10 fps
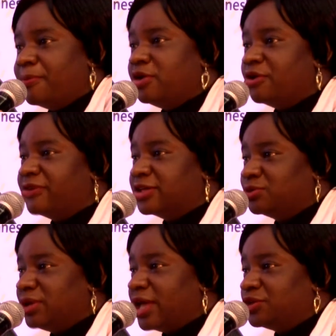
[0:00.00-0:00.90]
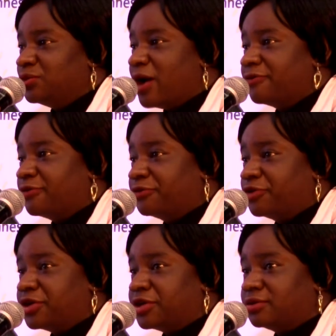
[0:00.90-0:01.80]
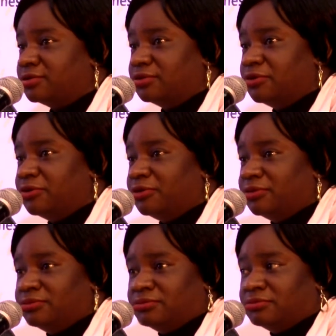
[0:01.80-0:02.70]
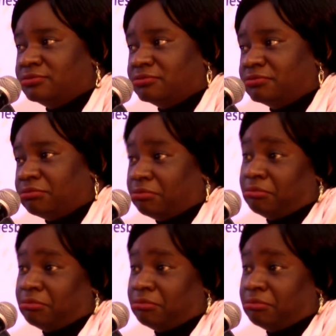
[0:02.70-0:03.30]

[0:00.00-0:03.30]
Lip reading: How many of you have volunteers working for them?